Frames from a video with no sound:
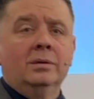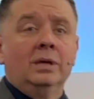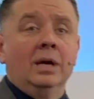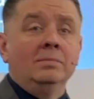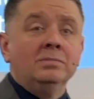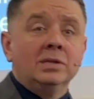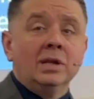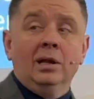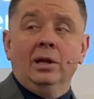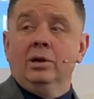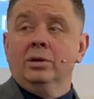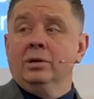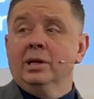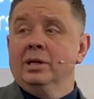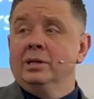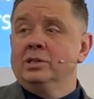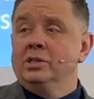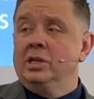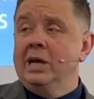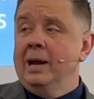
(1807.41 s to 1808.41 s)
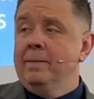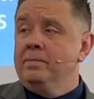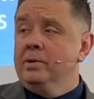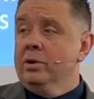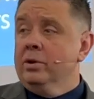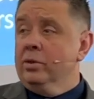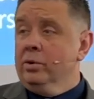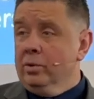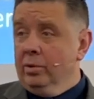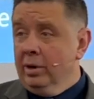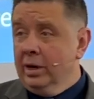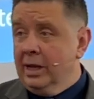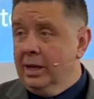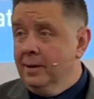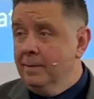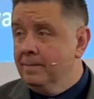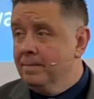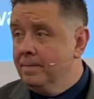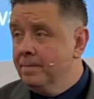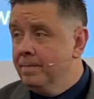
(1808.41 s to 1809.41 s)
Comes along in chapter 3,
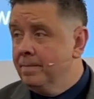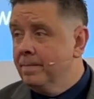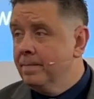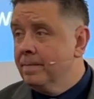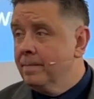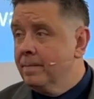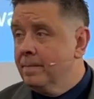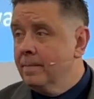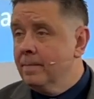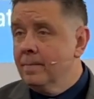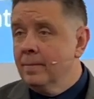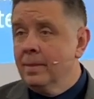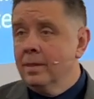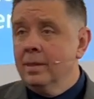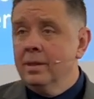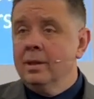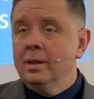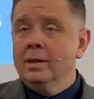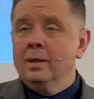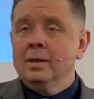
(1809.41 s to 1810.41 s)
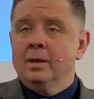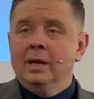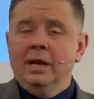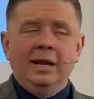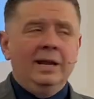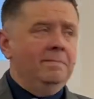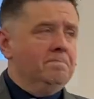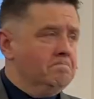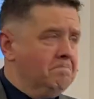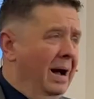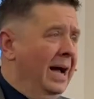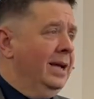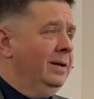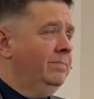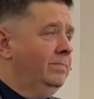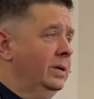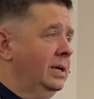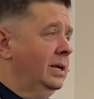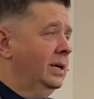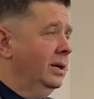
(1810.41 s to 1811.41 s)
and it
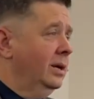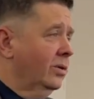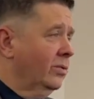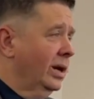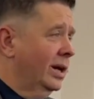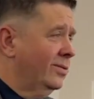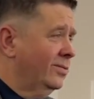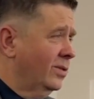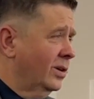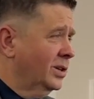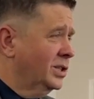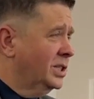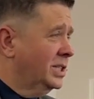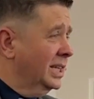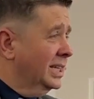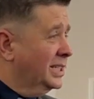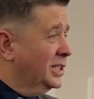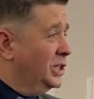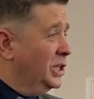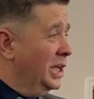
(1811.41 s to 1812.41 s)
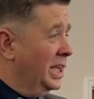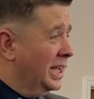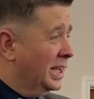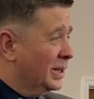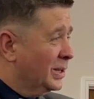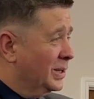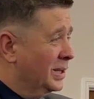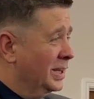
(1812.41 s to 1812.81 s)
might be around verse 16.